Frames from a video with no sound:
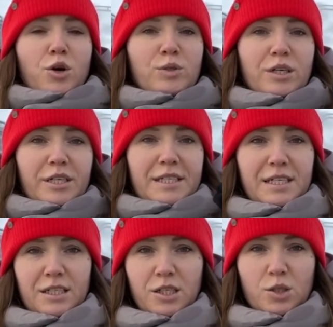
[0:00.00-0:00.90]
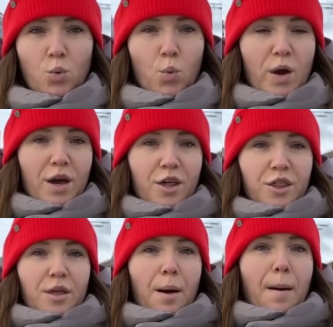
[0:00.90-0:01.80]
Those are cities
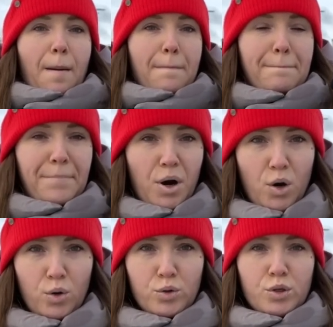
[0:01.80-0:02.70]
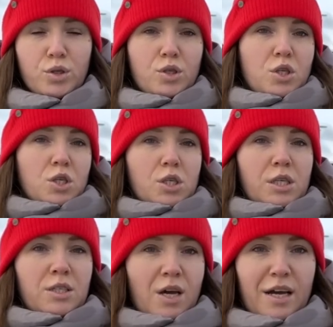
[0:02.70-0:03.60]
with
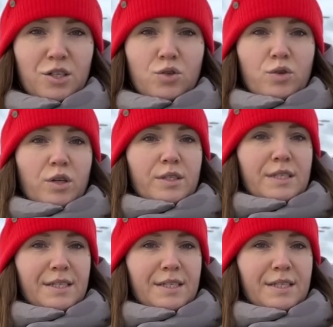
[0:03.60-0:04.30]
post-industrial